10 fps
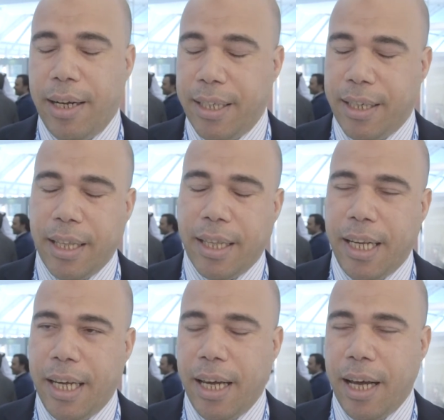
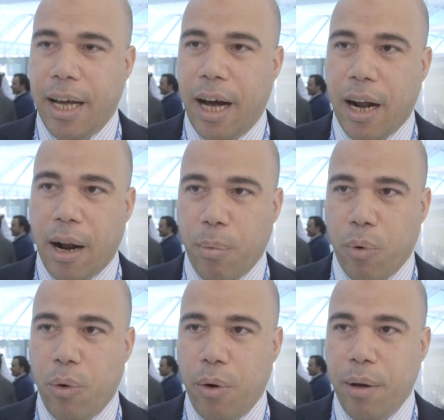Recently,
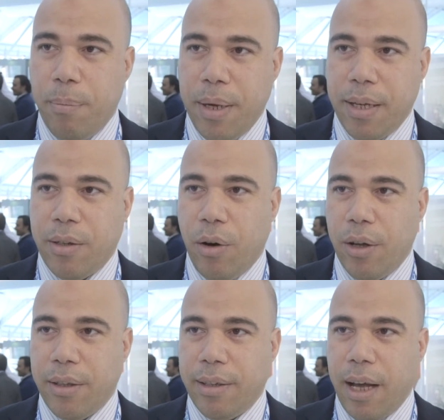Aramco, based
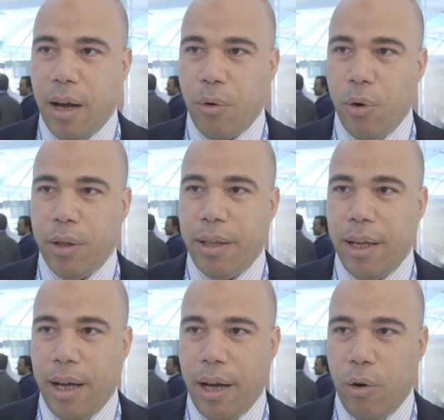on the good
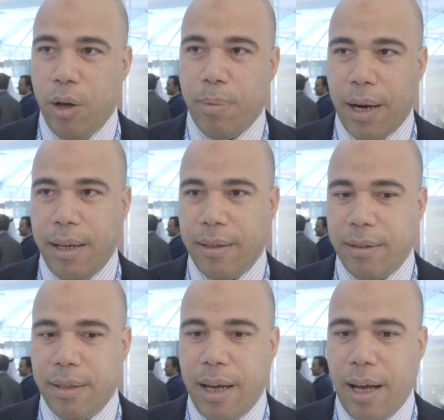oil
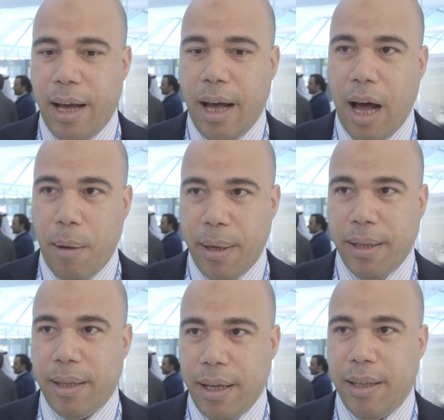price
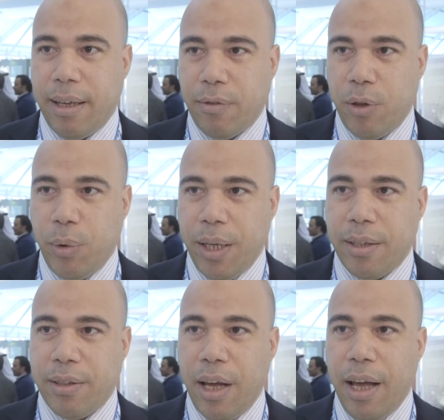happened in the last few
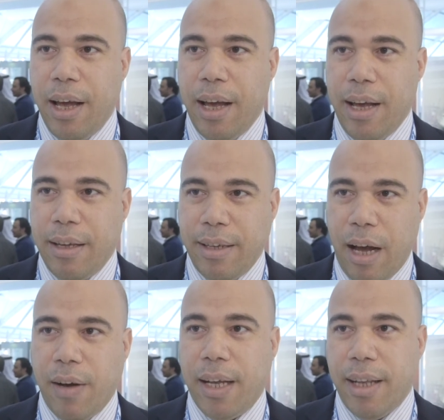weeks, they
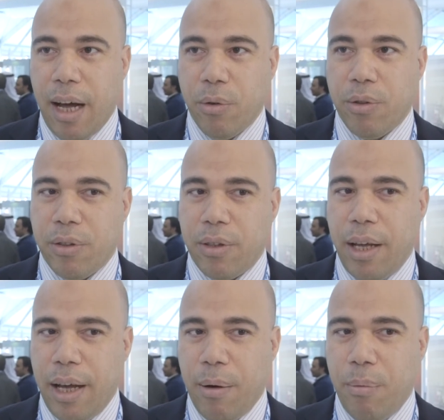have announced
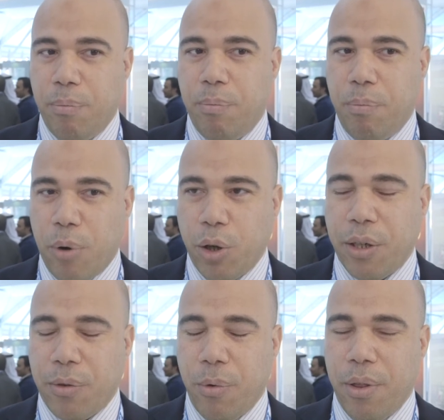
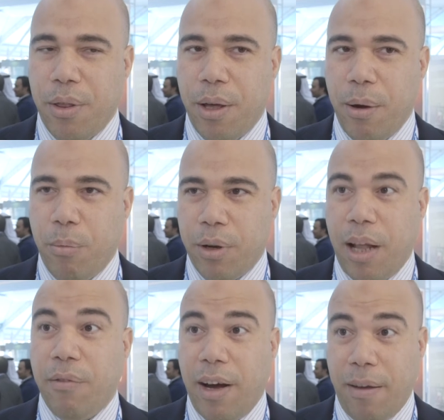projects with more
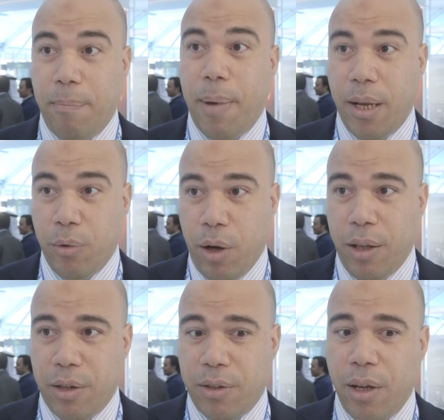than $5
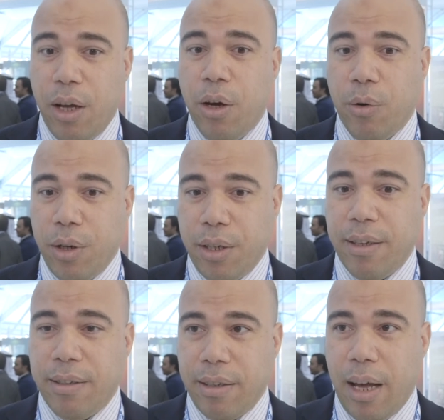billion, which
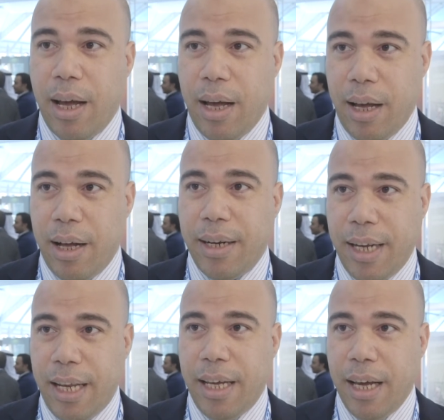is
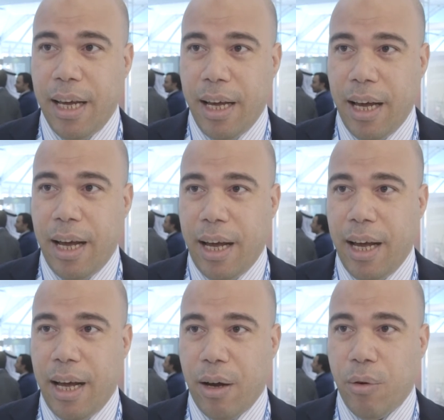really
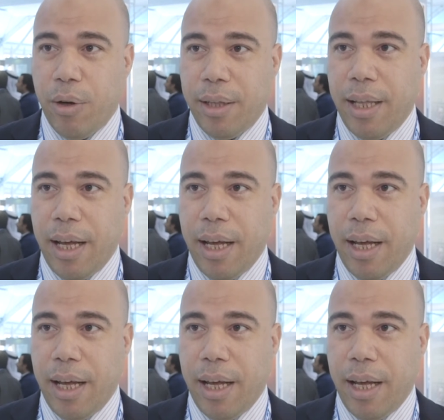good,